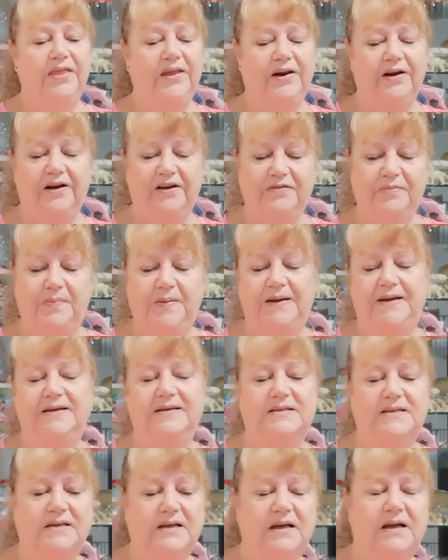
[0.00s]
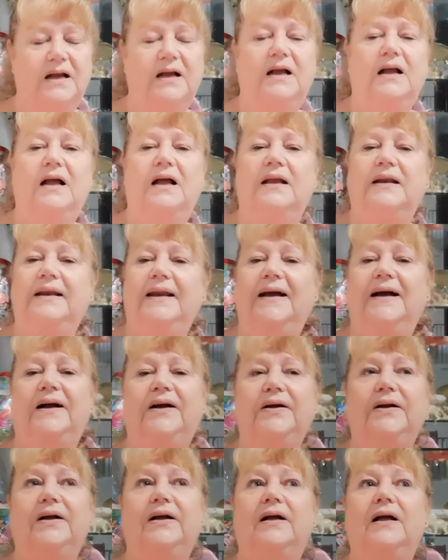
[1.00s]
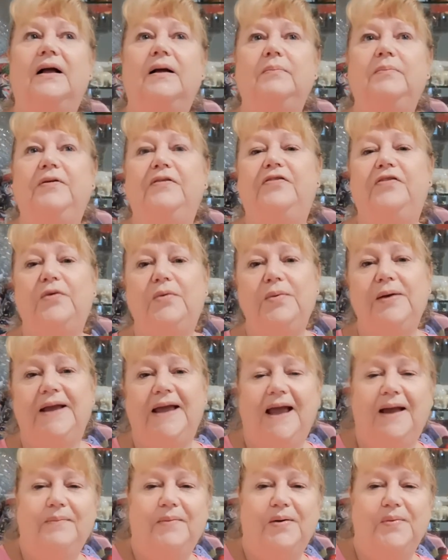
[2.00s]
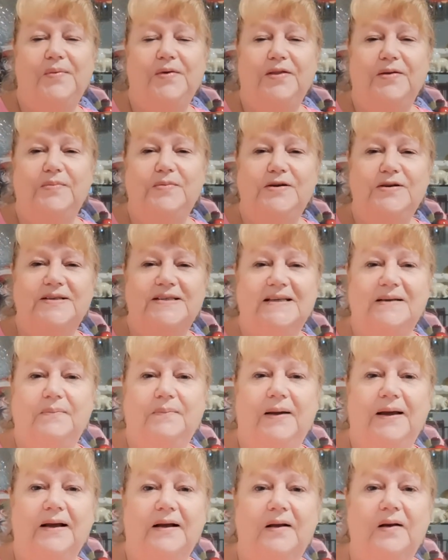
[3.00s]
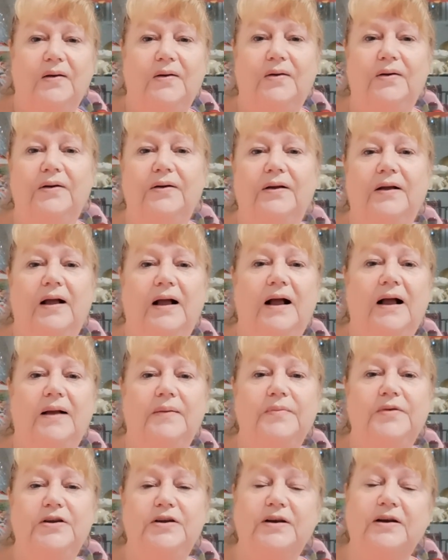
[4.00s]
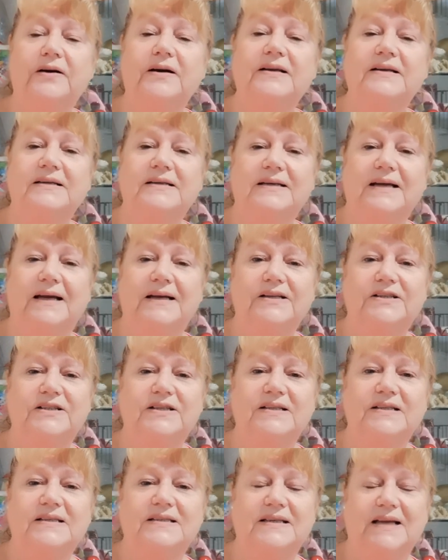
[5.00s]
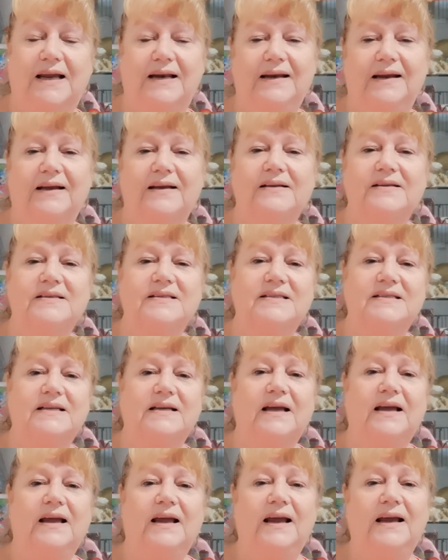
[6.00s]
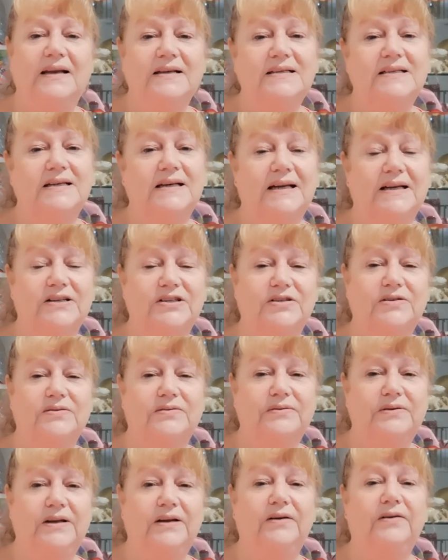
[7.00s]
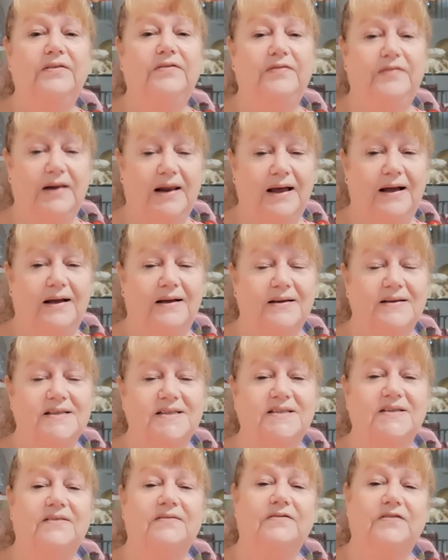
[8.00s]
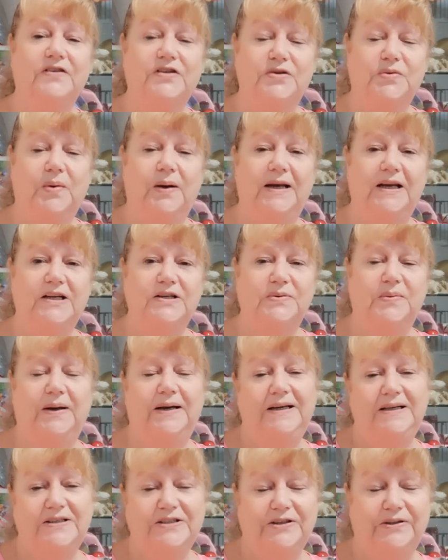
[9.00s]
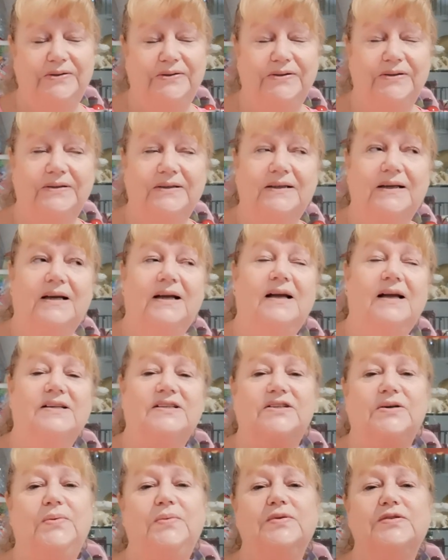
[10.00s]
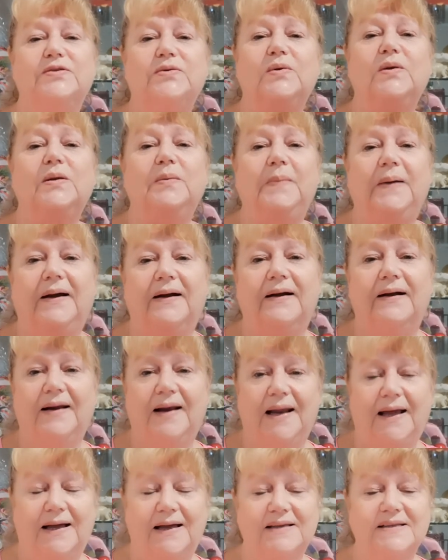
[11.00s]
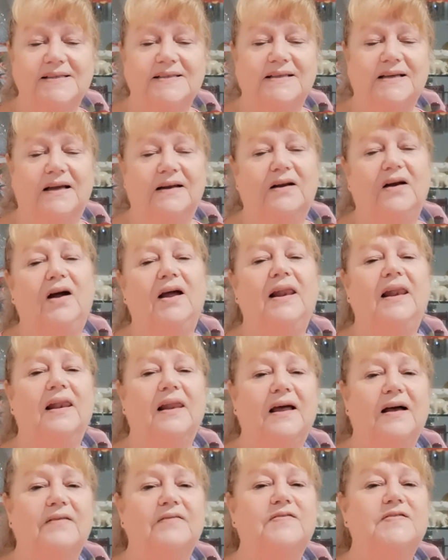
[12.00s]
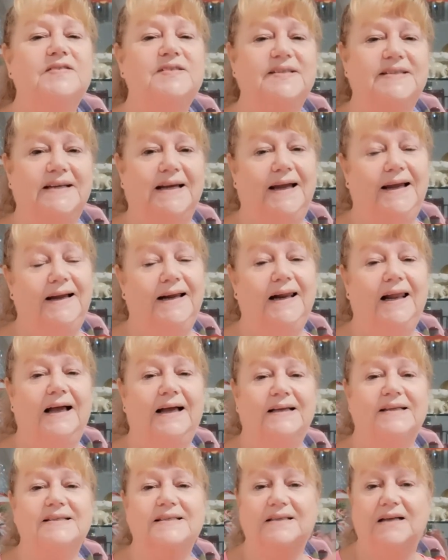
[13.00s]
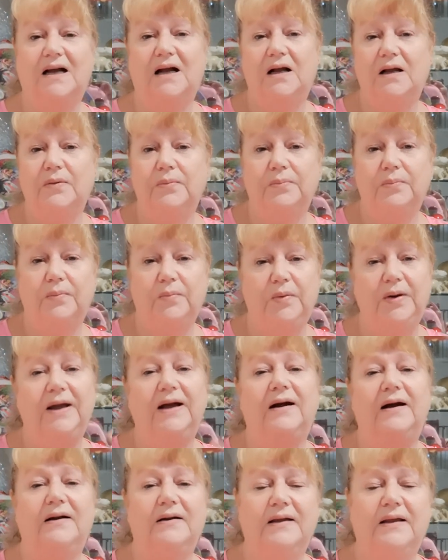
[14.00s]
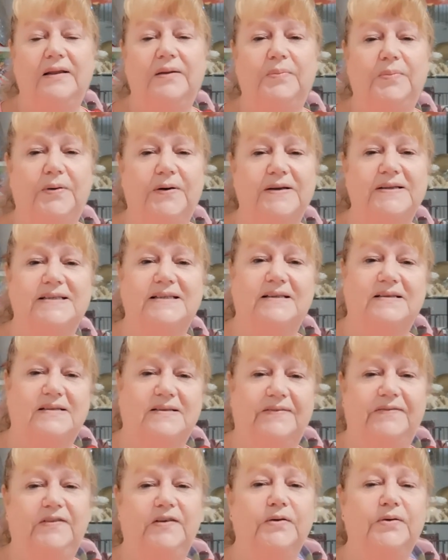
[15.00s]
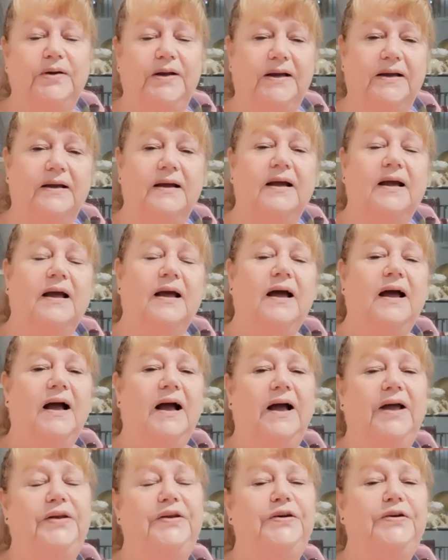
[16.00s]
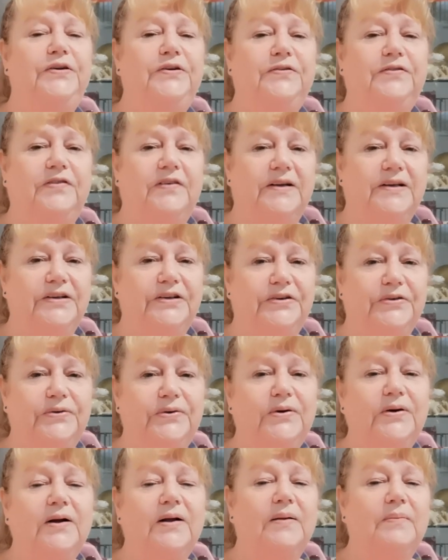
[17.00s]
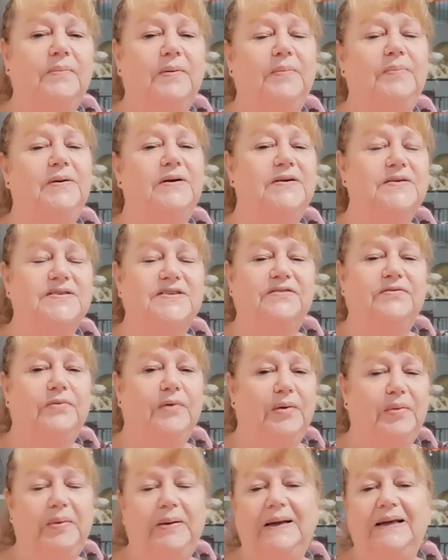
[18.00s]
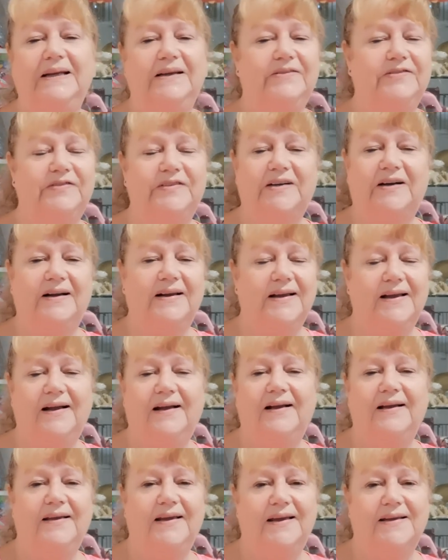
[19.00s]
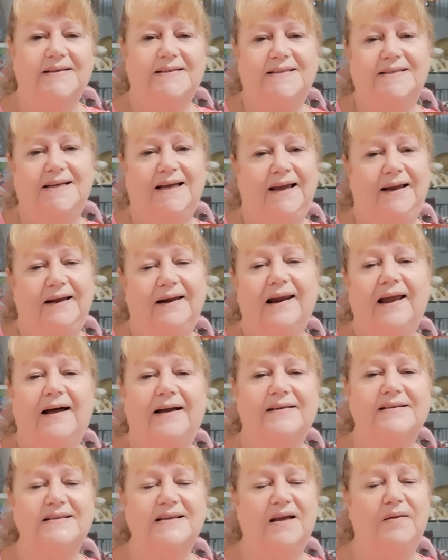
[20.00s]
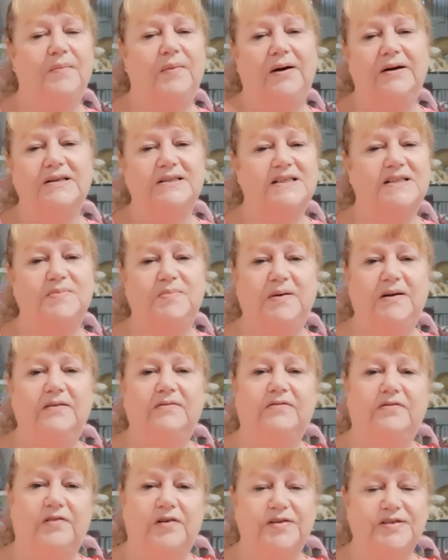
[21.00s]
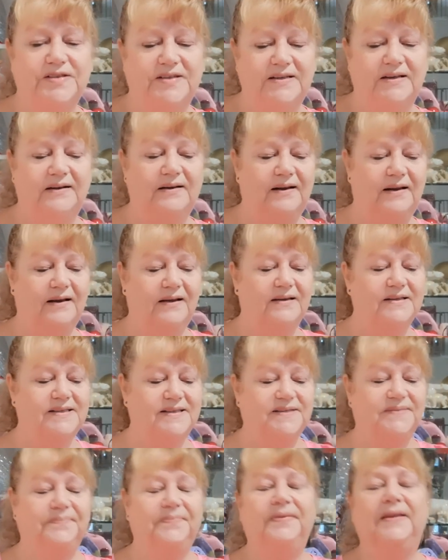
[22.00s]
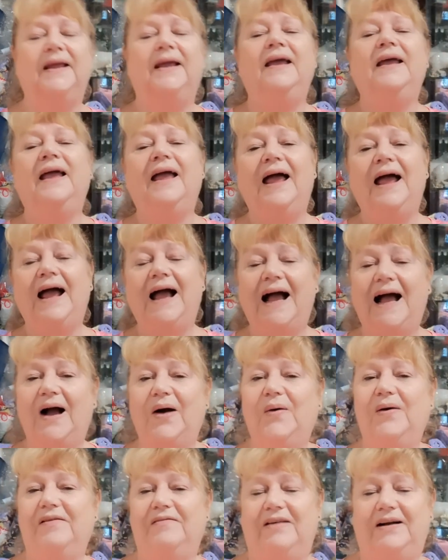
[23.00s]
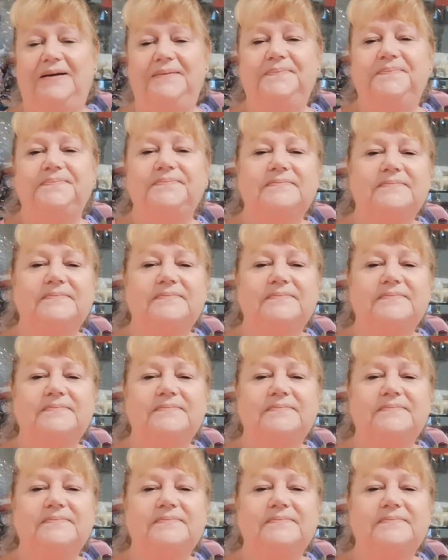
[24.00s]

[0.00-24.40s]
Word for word: that I've picked. Now, before we came up with the music make-along, um, United Nations announced International Year of Glass for twenty twenty-two. So it was all about glass, and I love stained glass. I, we are in the process of looking at a new front door, but because of where we lived, I can't get stained glass. It might just be frosted glass. However,